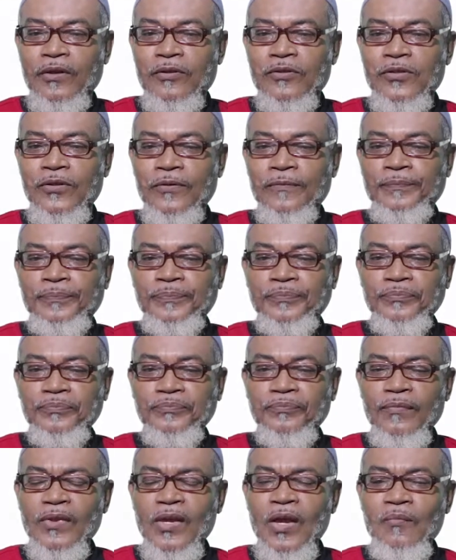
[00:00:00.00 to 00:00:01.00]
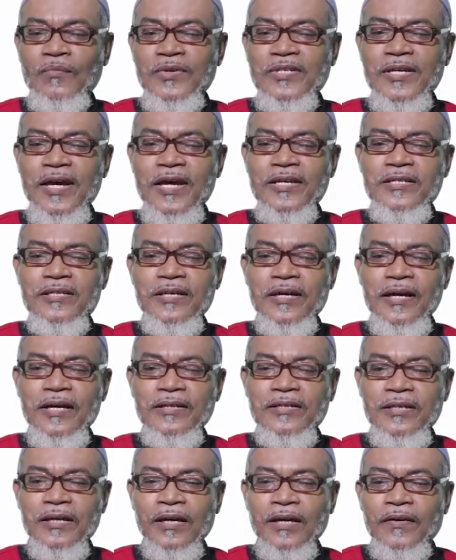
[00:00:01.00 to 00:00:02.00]
So besides
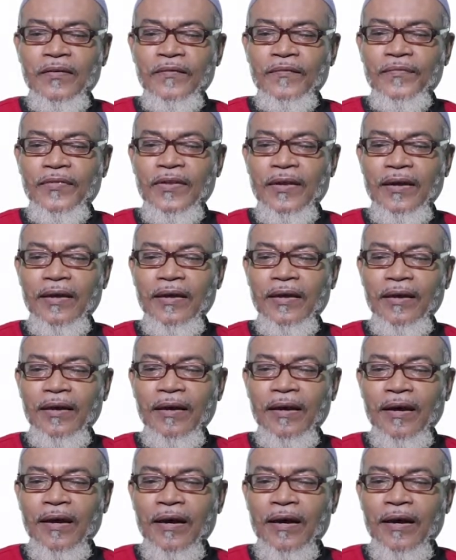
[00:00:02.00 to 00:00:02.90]
that, the